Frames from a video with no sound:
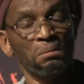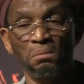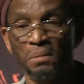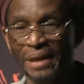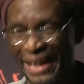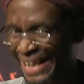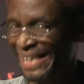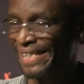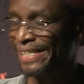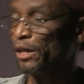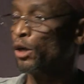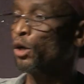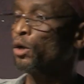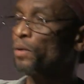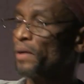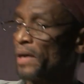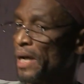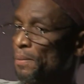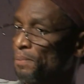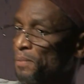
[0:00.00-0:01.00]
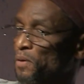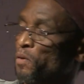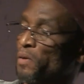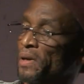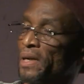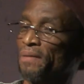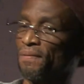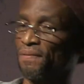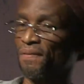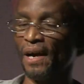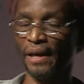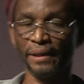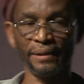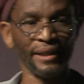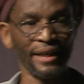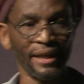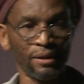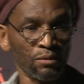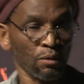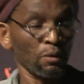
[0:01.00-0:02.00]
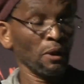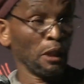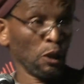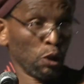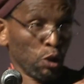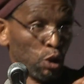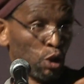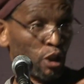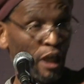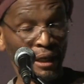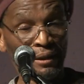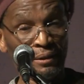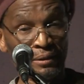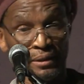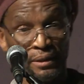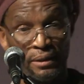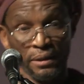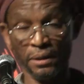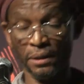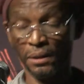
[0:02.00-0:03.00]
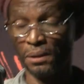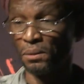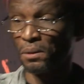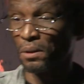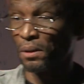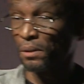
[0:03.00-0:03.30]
Lesego Rampolokeng? Fuck that, Chuck D.